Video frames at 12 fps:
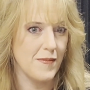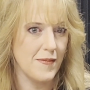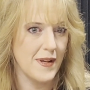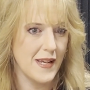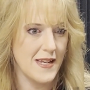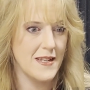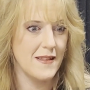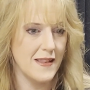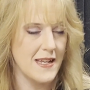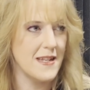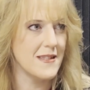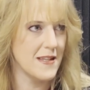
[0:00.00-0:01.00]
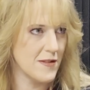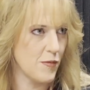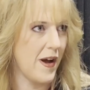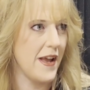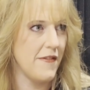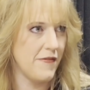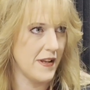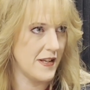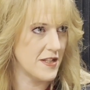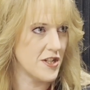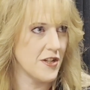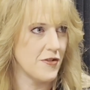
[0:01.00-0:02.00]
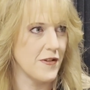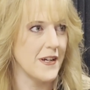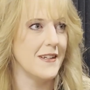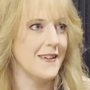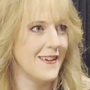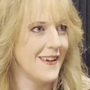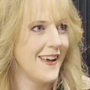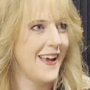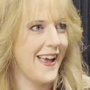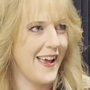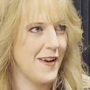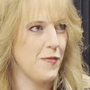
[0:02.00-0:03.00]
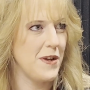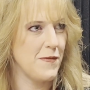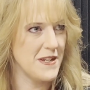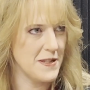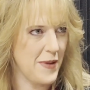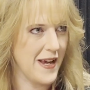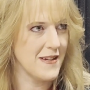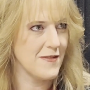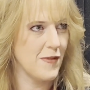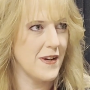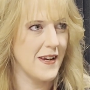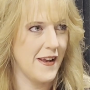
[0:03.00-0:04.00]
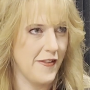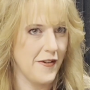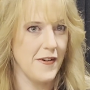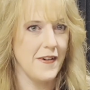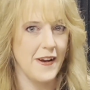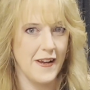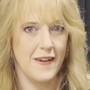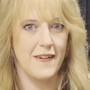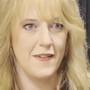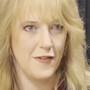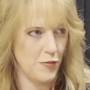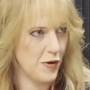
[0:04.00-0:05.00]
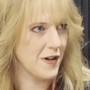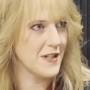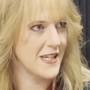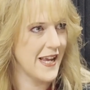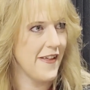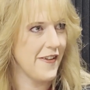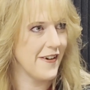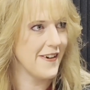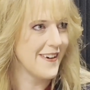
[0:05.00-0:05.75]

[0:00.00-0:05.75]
he leads his wife and his children and we respect one another and you work together.